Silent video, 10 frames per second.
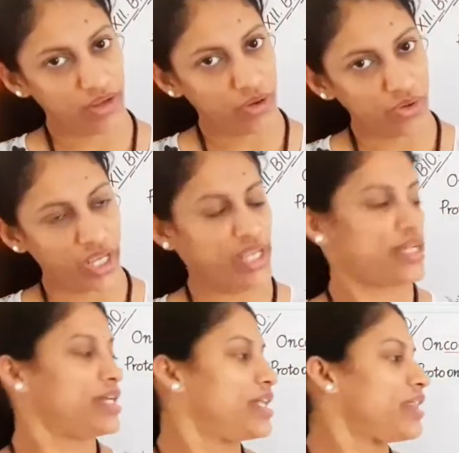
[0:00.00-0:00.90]

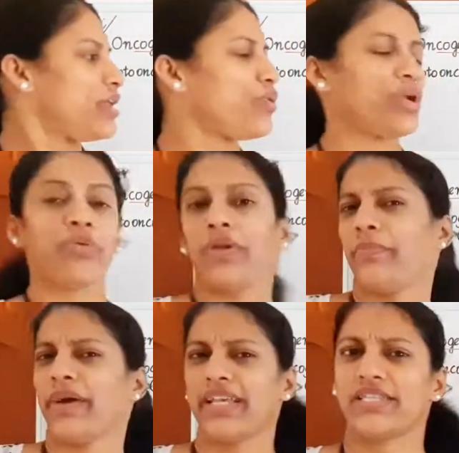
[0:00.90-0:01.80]
Okay, then what do you mean
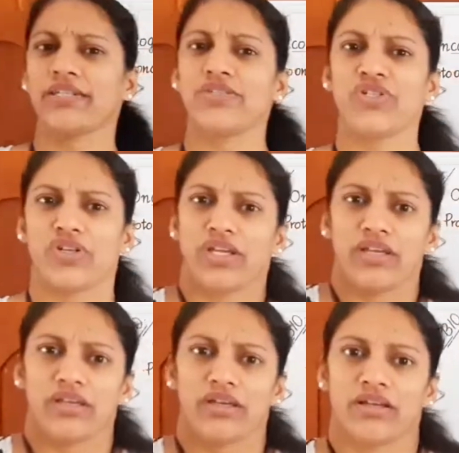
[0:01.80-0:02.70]
by
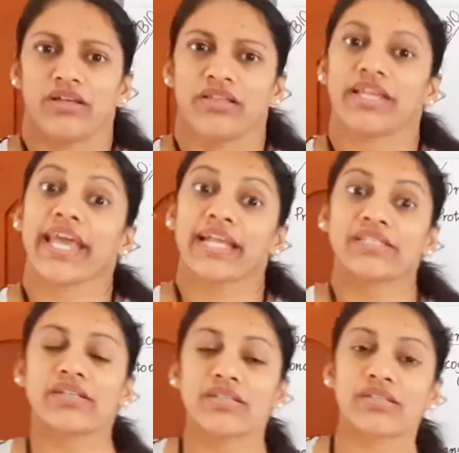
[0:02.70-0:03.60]
surgery? The
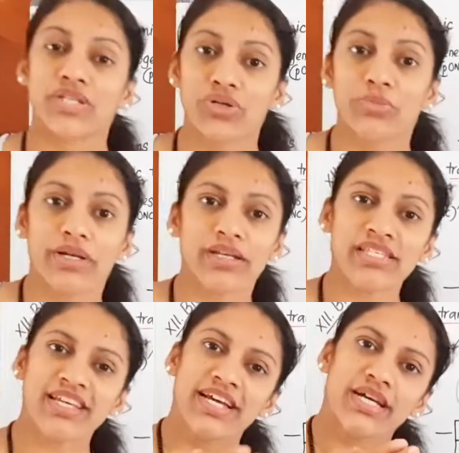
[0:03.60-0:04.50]
cancerous tumor
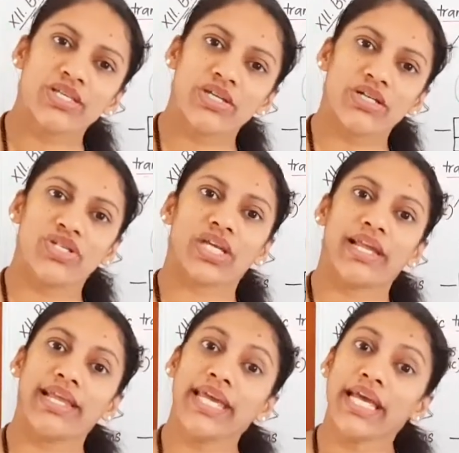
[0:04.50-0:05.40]
is
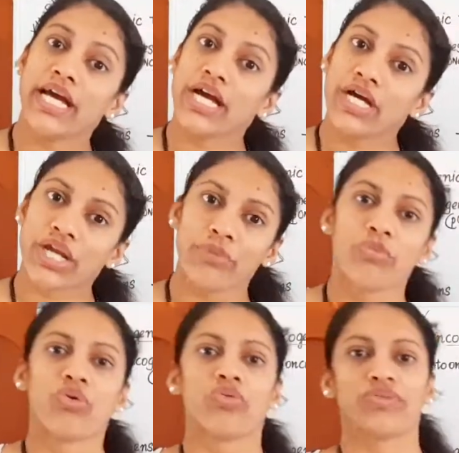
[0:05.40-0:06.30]
surgically
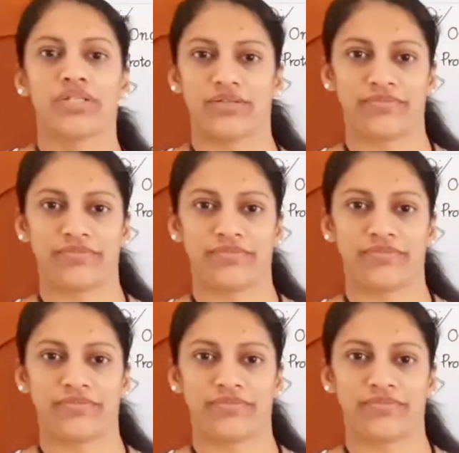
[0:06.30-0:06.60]
removed.